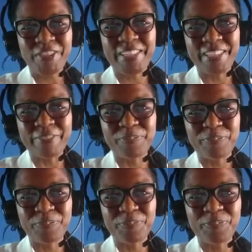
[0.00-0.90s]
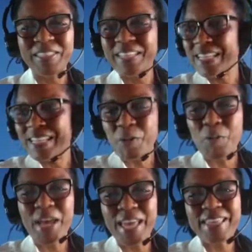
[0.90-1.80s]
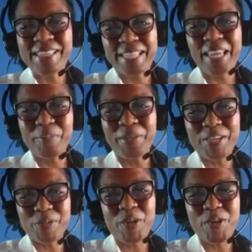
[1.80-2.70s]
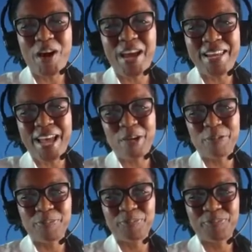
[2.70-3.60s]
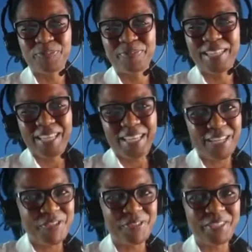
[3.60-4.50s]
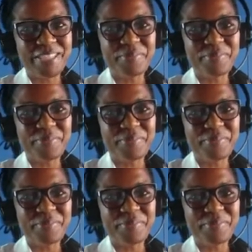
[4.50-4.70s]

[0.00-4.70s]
year were at the same place where you are now. And truly